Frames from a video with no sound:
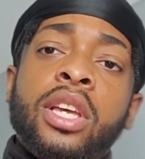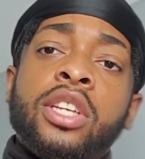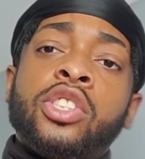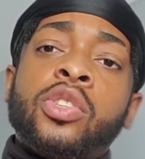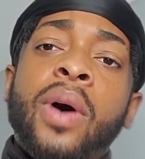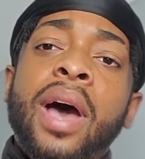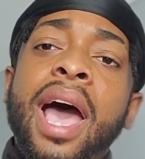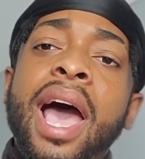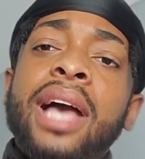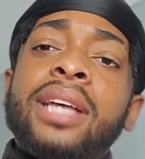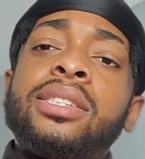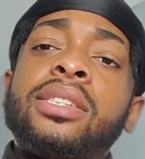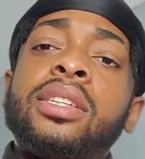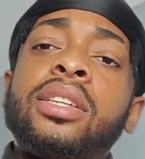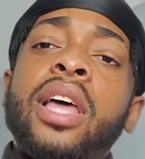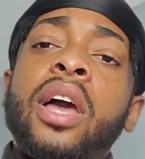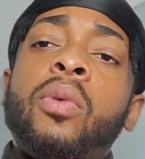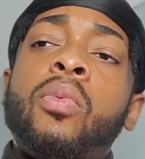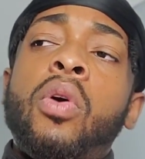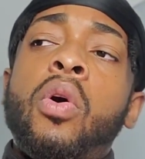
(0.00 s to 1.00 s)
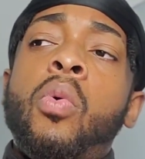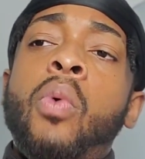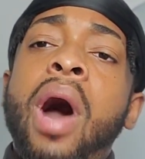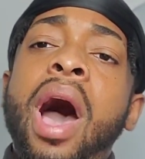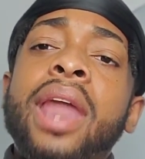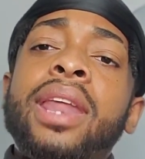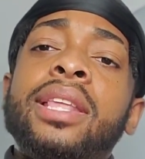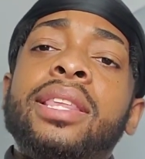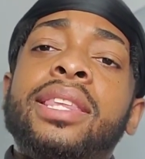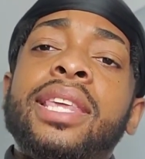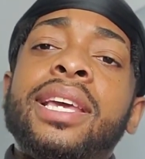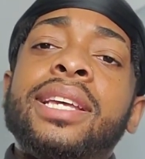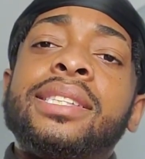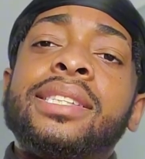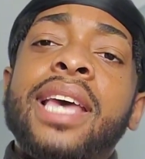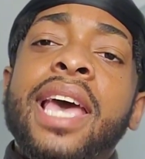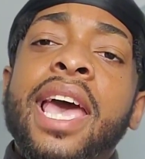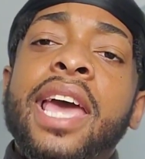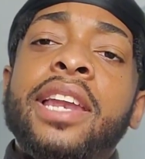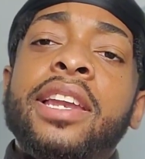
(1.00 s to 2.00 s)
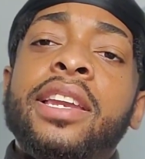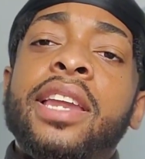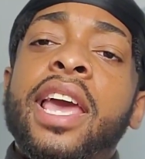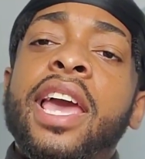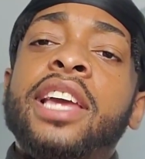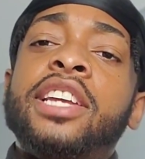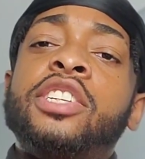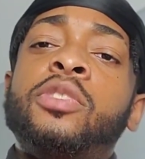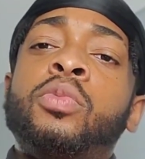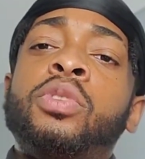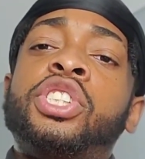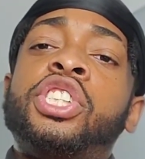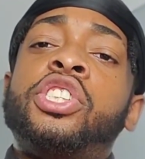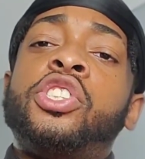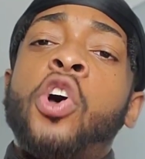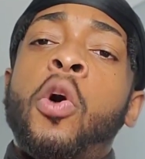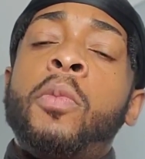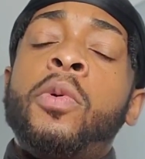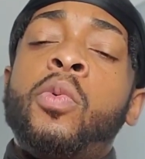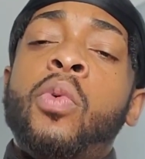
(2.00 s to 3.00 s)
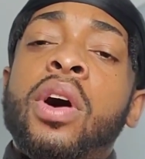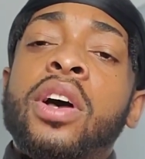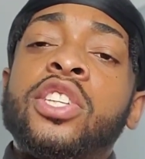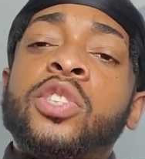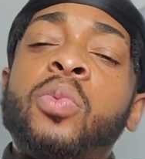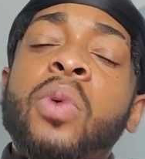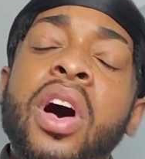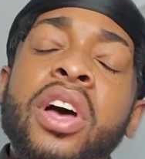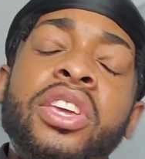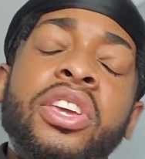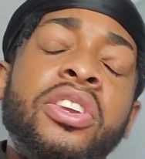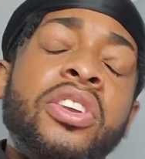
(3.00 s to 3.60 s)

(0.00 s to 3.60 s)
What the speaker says: So I asked her, like, well, why did things end? And what she told me was, well,